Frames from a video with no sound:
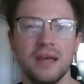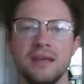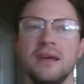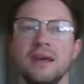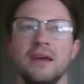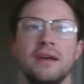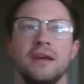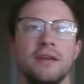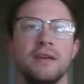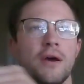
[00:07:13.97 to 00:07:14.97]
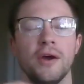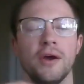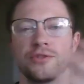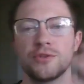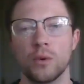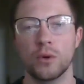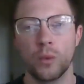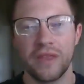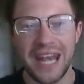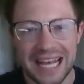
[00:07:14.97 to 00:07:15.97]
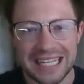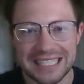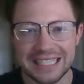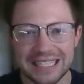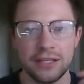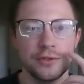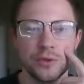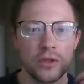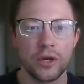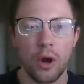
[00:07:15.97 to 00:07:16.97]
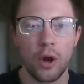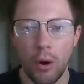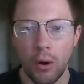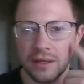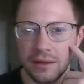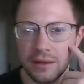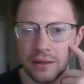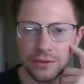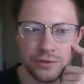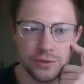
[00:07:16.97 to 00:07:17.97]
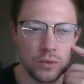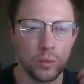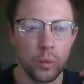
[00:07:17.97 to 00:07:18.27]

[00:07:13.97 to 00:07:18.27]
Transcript: used to work with Whirlpool, Publix, Home Depot,